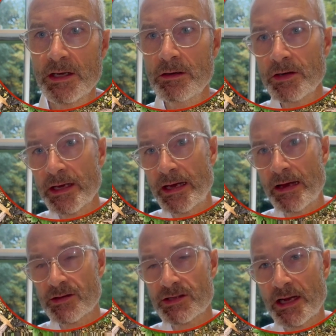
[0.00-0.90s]
looking
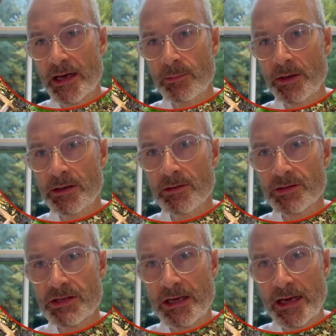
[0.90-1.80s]
outside, we're not
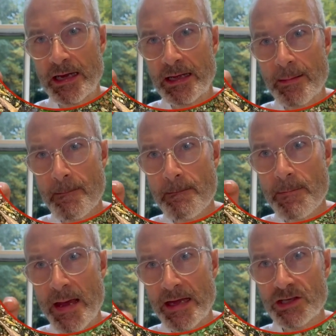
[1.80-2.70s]
seeing any
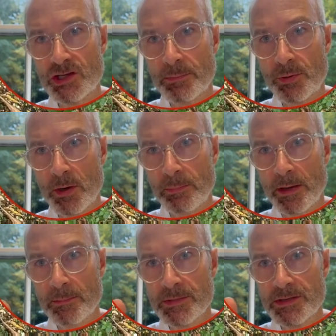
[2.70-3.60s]
major
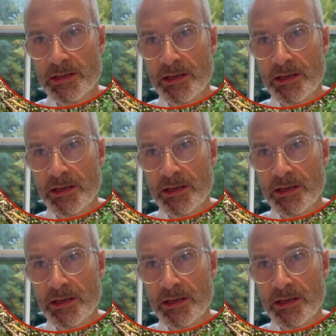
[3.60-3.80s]
problems.